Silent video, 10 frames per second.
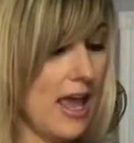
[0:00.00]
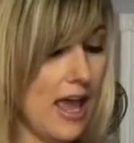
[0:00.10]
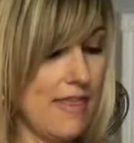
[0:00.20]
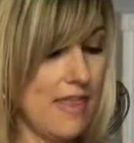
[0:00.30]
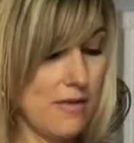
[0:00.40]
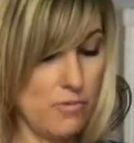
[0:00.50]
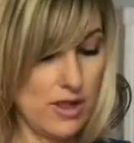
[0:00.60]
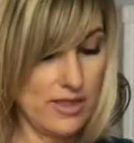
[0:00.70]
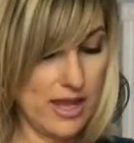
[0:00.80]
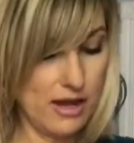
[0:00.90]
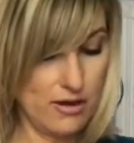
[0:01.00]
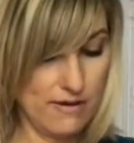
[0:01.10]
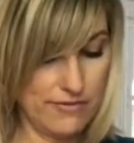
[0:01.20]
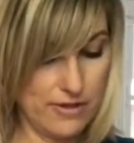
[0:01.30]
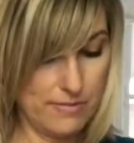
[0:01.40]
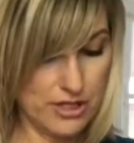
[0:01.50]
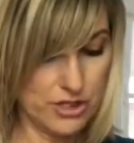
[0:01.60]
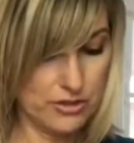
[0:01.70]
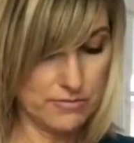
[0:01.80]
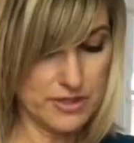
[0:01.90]
and then one layer of the
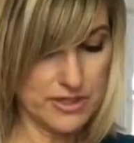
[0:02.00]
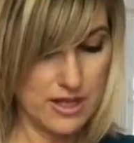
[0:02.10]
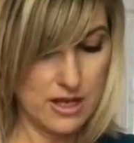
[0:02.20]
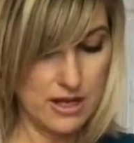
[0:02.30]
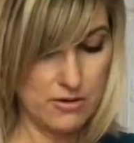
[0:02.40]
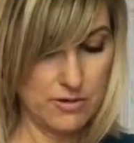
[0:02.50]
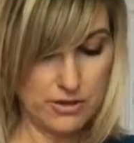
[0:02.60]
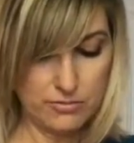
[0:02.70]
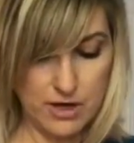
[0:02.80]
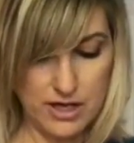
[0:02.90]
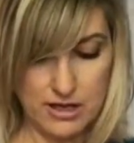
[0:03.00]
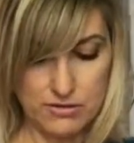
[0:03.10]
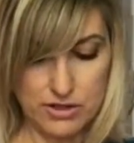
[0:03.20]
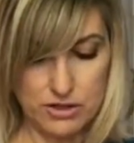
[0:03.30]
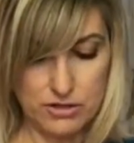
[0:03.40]
mushrooms without running out of